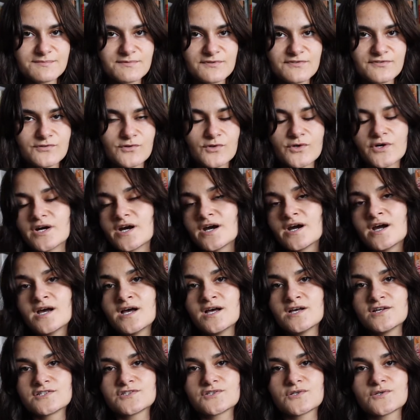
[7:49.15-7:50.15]
before,
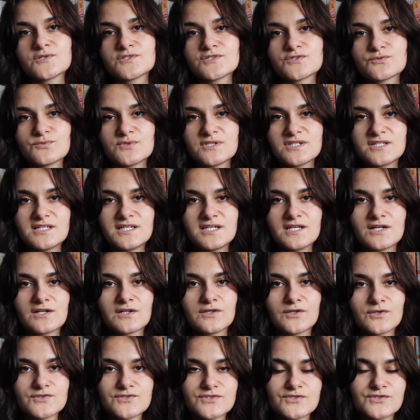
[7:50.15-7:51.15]
so it's really
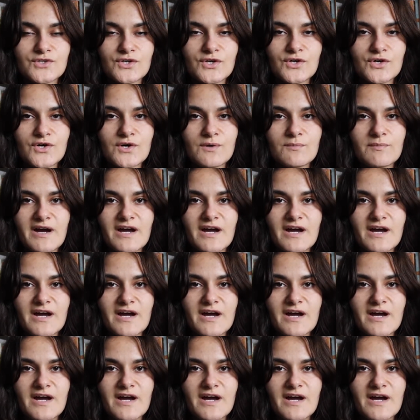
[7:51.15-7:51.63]
close to home.